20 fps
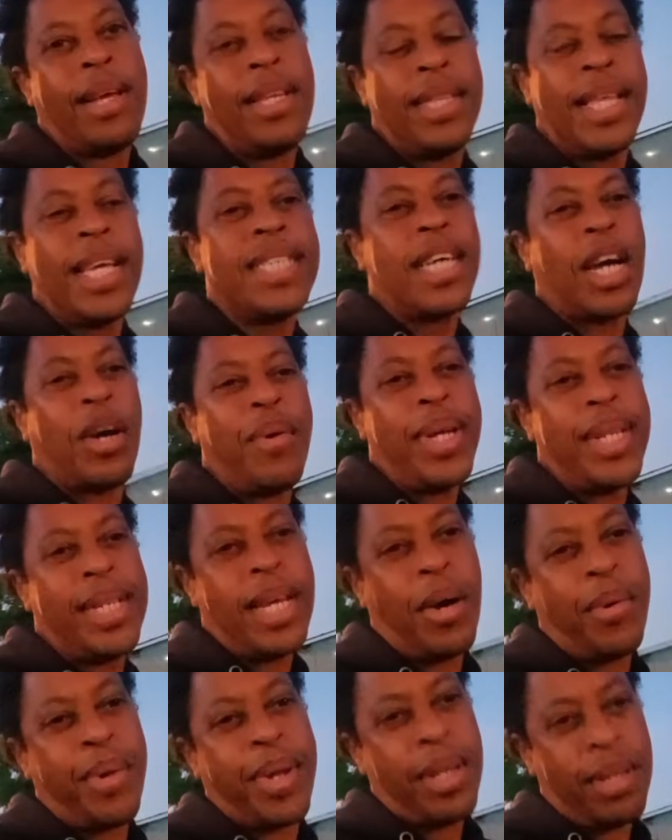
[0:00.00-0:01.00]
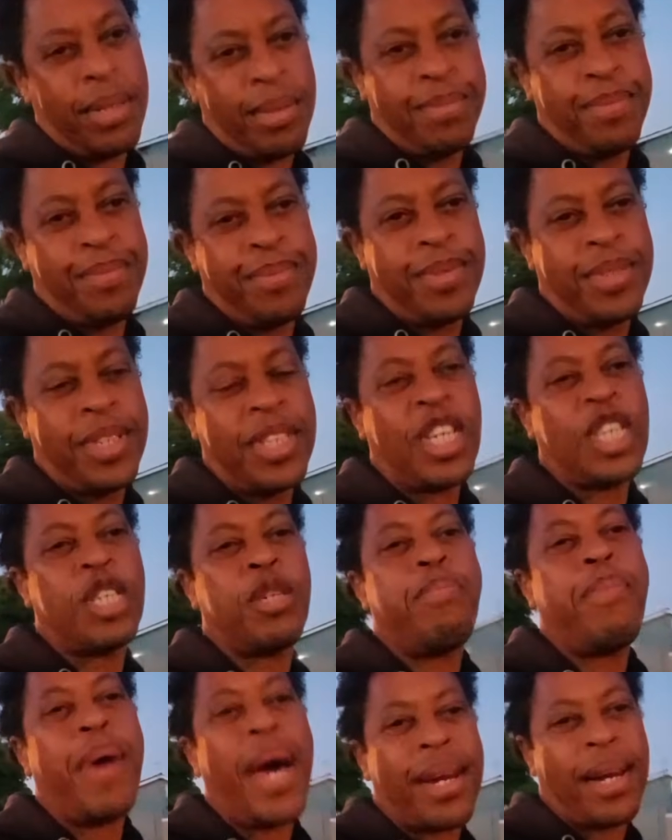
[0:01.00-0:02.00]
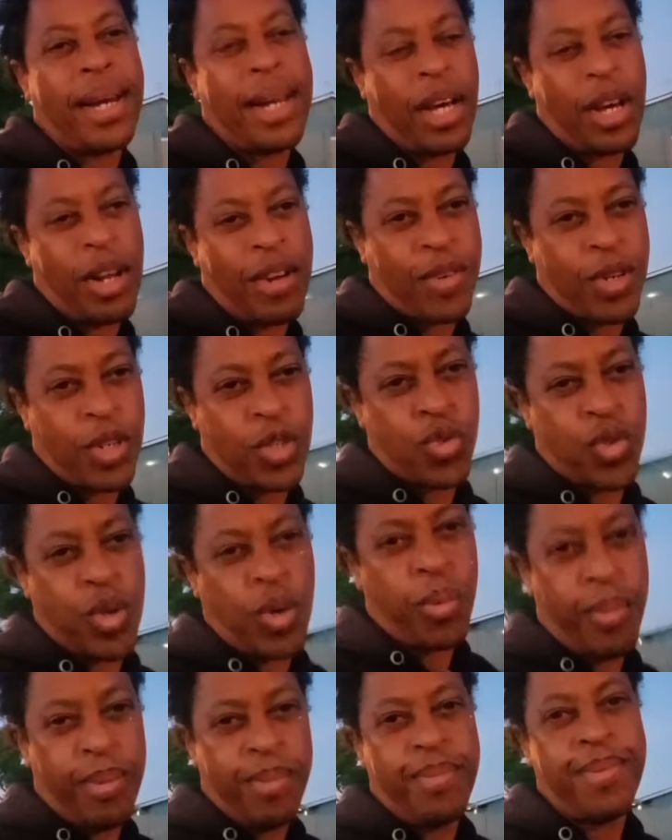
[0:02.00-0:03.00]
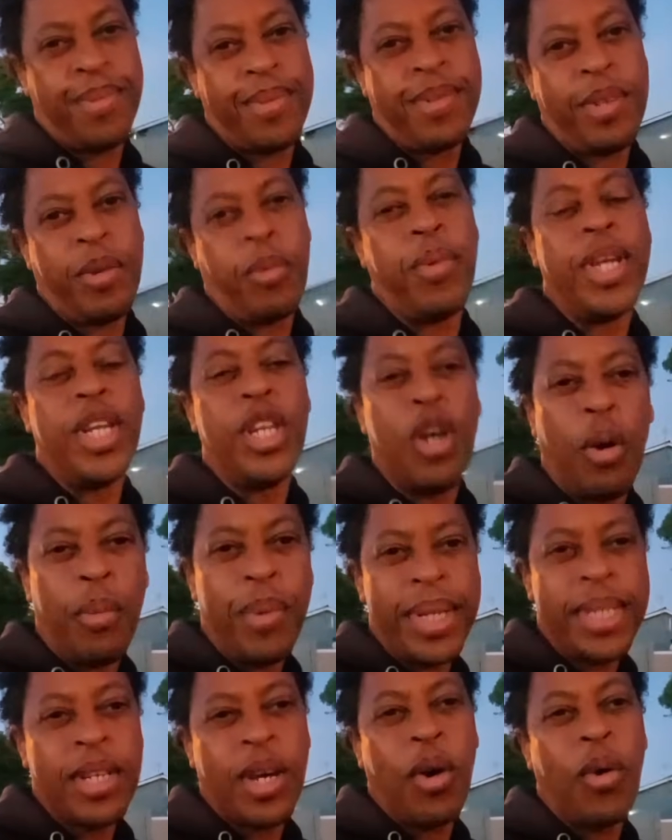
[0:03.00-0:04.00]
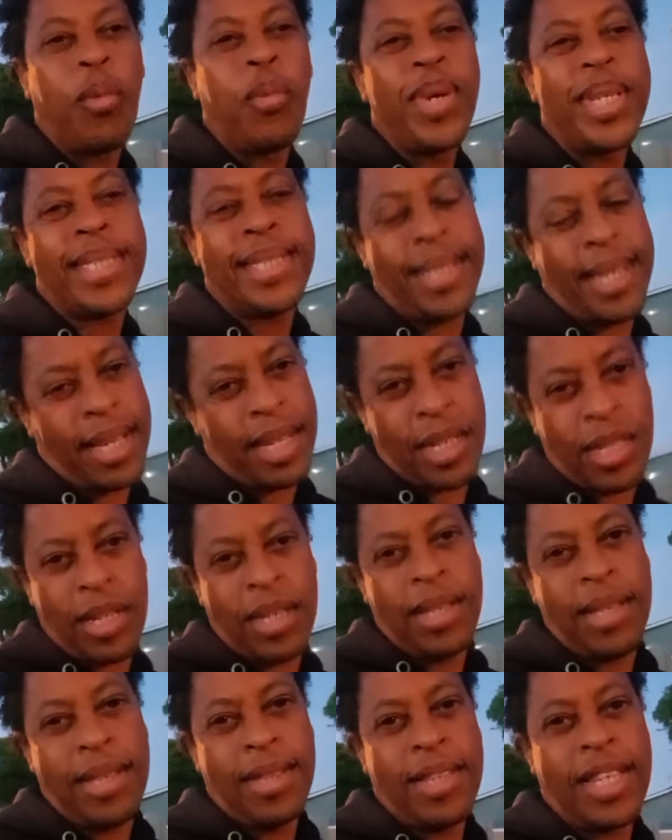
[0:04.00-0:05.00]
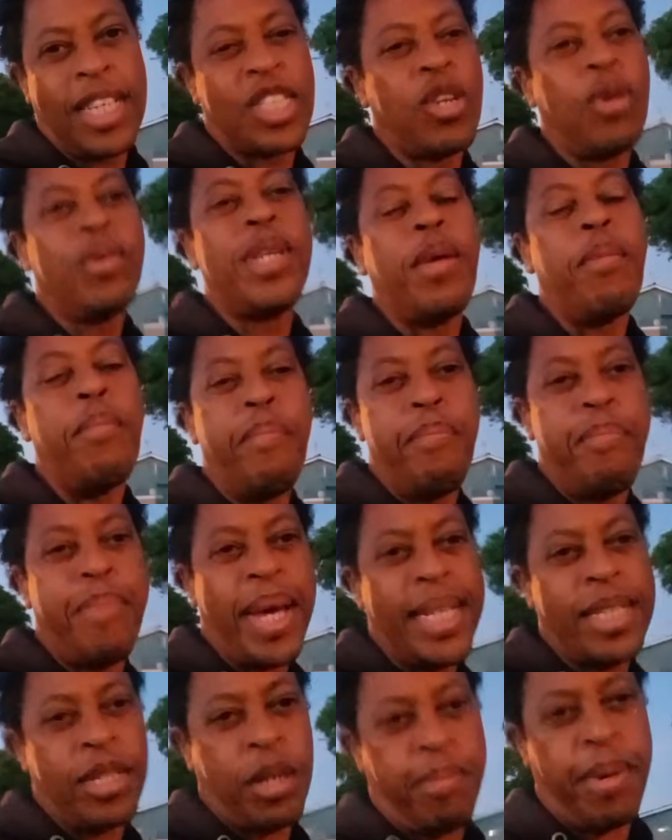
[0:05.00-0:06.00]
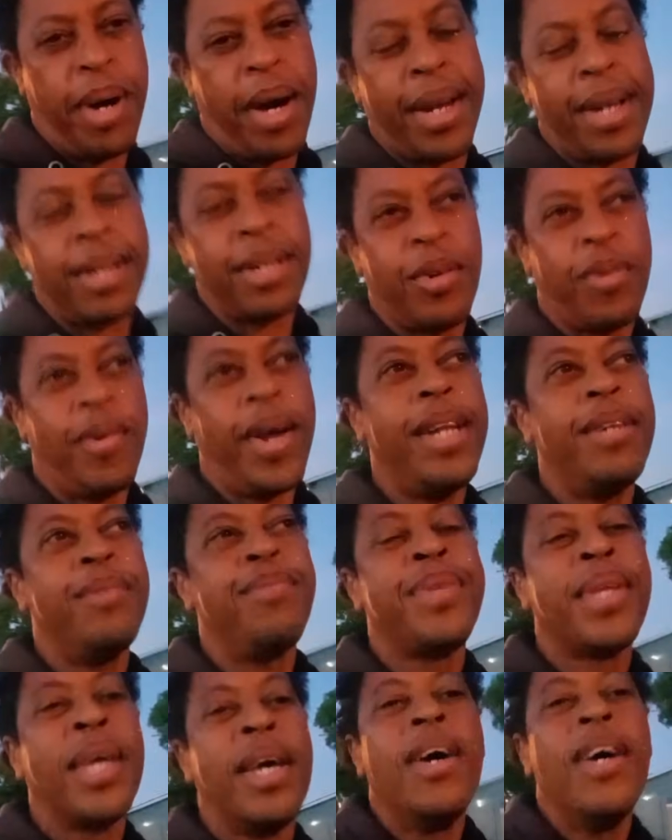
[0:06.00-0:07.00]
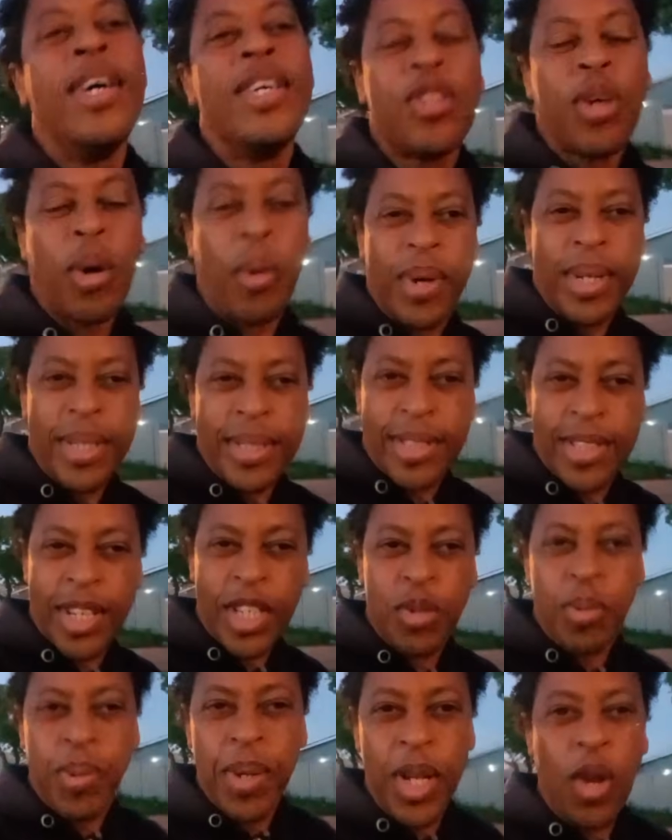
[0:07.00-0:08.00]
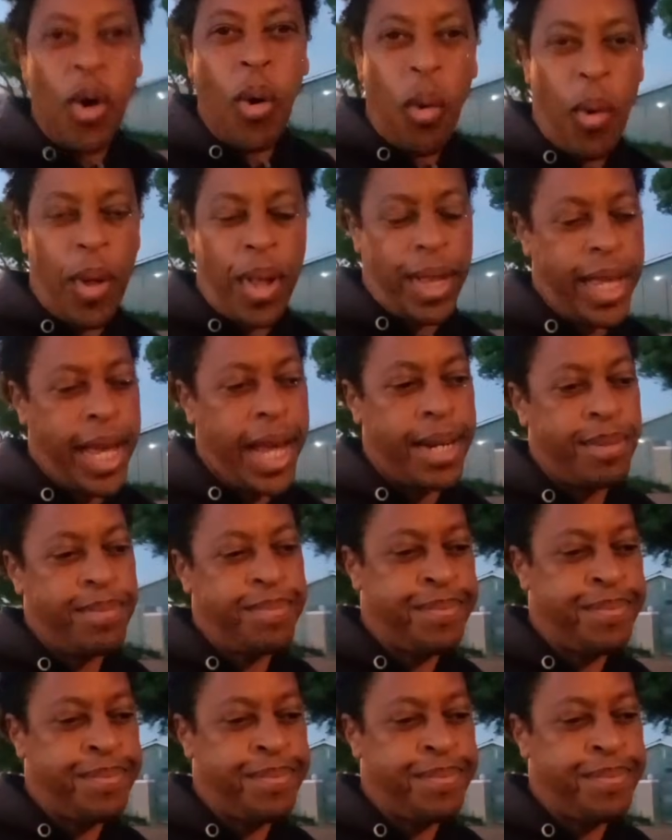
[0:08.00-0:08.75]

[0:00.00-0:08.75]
things are going downhill. Things are spiraling out of control. We know it, we see it. There's no debate about it, right? So, since we know all that,